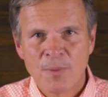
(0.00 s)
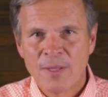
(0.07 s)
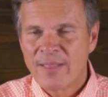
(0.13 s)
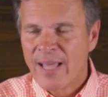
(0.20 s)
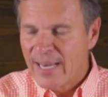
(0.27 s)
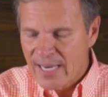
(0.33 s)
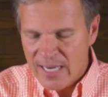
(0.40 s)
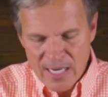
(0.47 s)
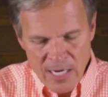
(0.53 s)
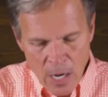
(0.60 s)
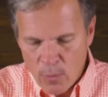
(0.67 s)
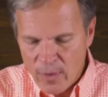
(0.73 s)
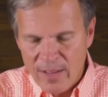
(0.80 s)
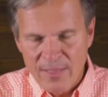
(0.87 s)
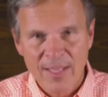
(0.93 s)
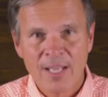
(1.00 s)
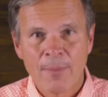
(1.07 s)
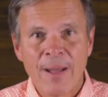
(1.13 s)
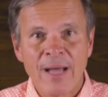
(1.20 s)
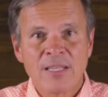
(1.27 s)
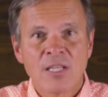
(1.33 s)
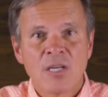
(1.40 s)
but they didn't know anything
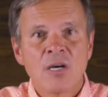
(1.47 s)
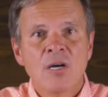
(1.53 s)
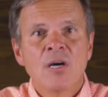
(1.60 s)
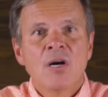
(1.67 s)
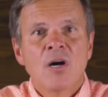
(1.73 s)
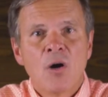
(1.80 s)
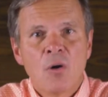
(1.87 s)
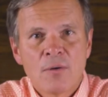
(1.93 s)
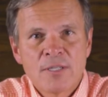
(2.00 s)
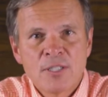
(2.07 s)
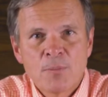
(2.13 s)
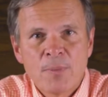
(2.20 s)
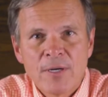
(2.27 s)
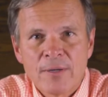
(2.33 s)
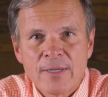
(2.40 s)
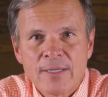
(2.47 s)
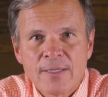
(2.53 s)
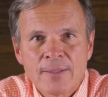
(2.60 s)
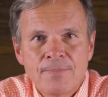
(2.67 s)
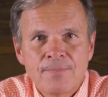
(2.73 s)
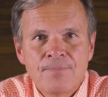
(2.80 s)
about the Holy Spirit.